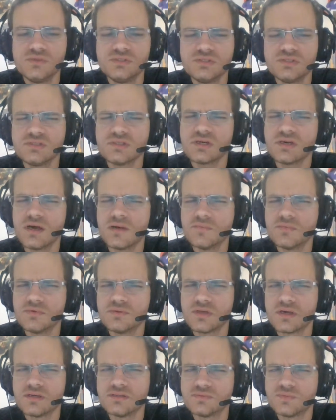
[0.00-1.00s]
which is a couple
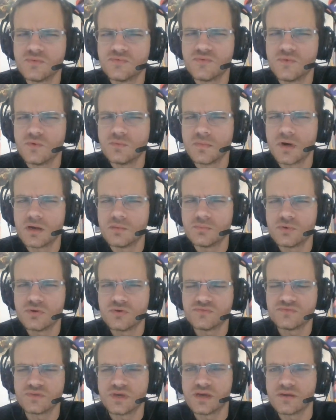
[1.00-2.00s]
of days before my
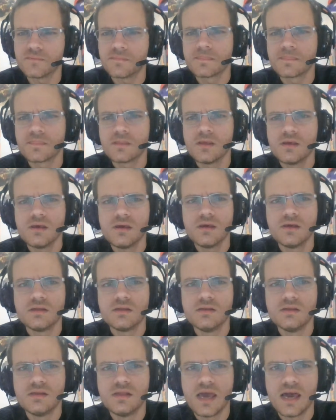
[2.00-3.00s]
birthday.
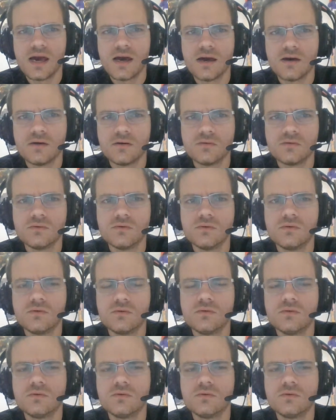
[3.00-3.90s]
Now,